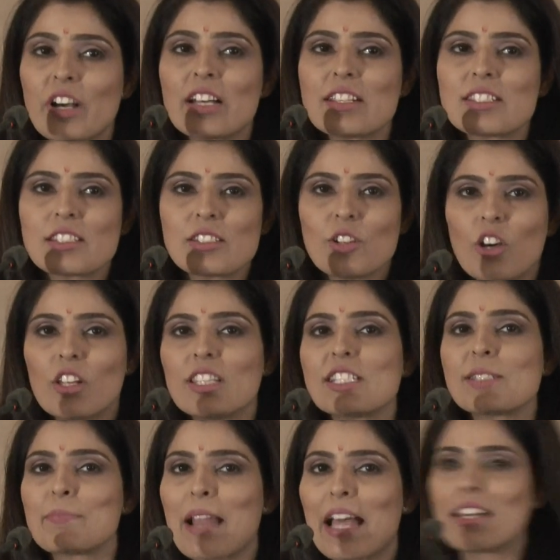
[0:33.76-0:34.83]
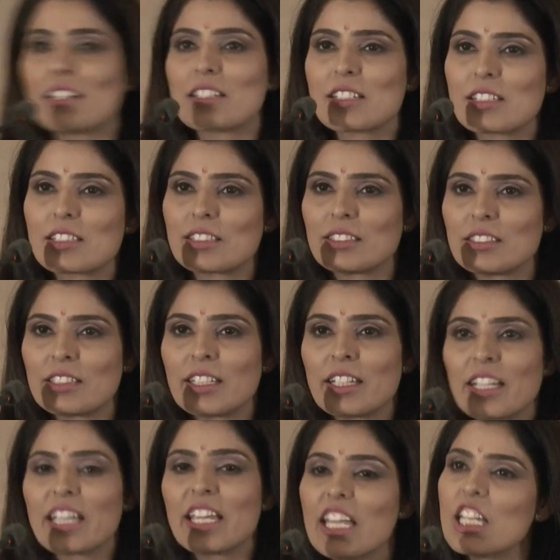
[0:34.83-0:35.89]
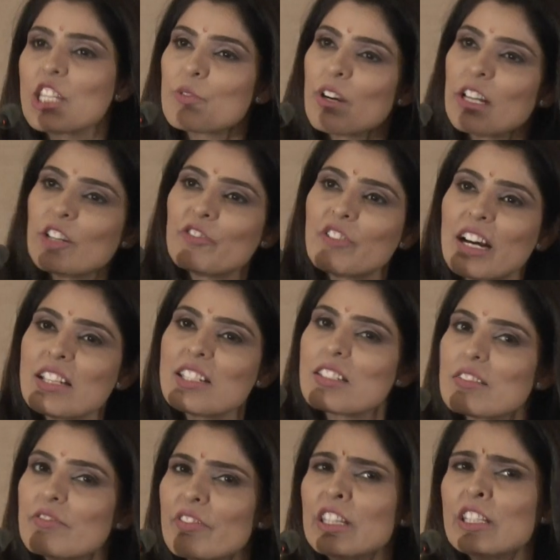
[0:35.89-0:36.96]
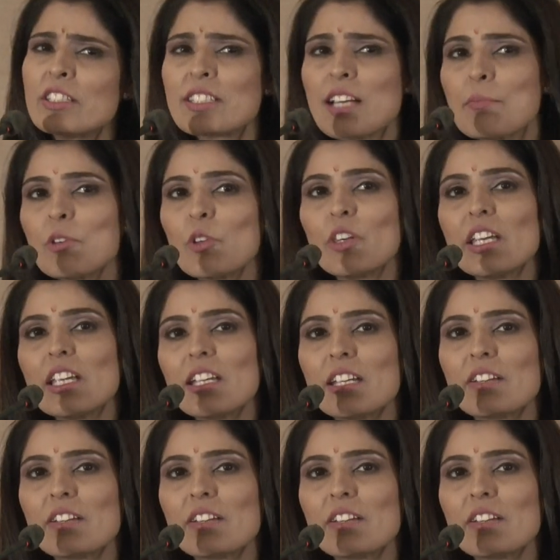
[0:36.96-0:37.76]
us on this planet, each one of us with some unique